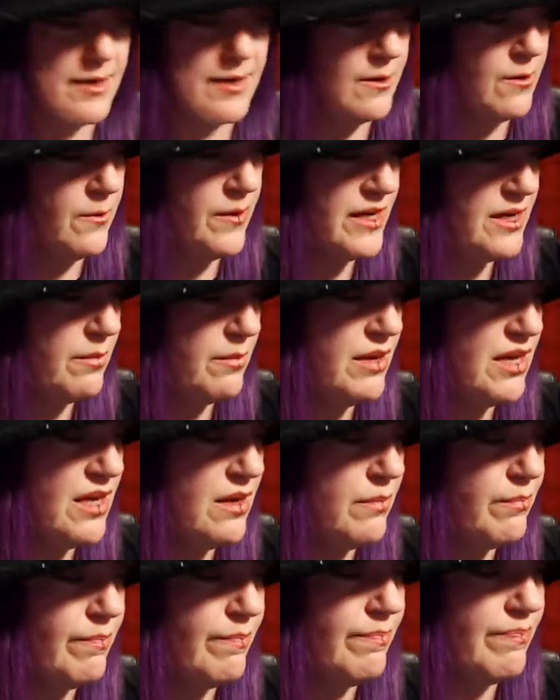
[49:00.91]
are going to
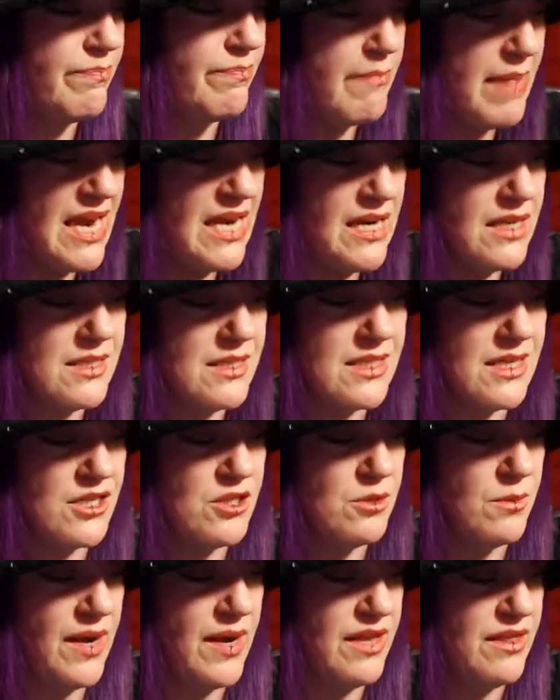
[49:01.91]
be made in such
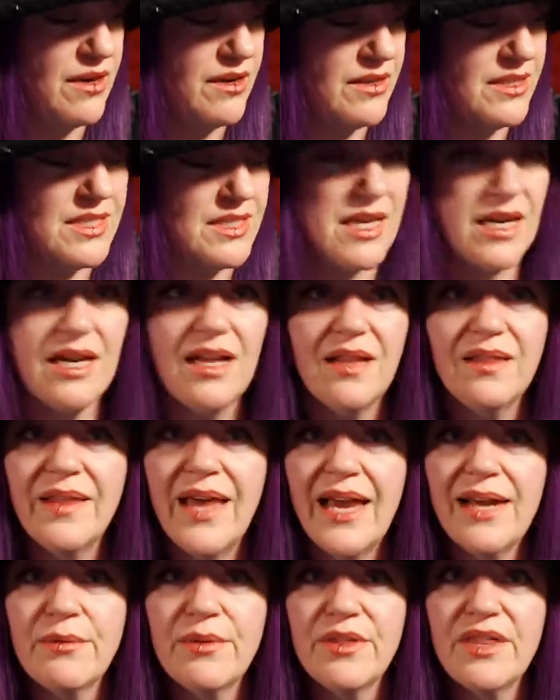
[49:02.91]
a way that it's going to
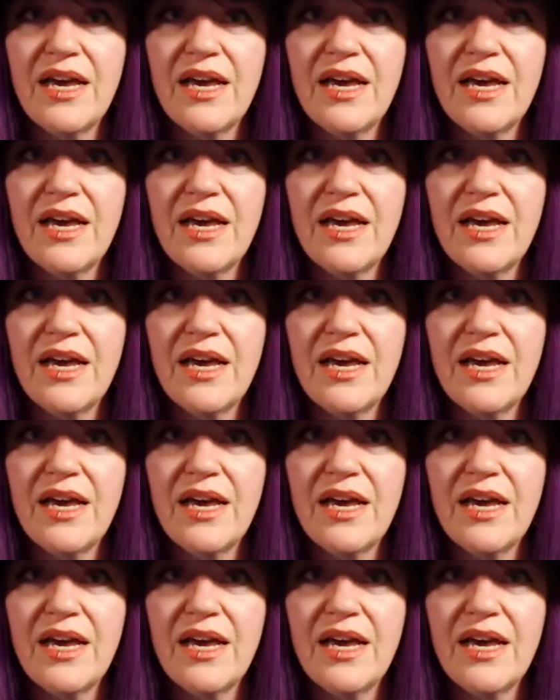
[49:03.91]
align with